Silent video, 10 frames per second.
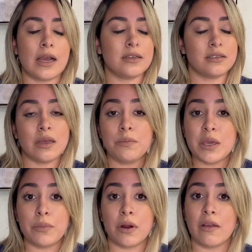Some
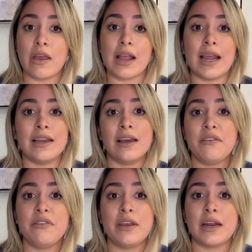people are like, I
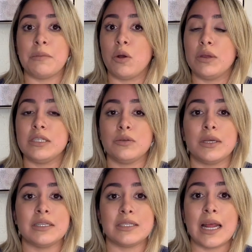love it, I'm going to
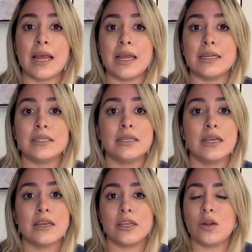extend,
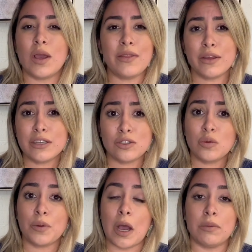you know, and there's no
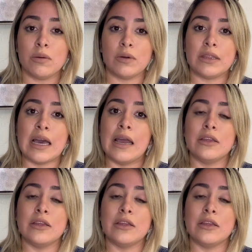problem with that.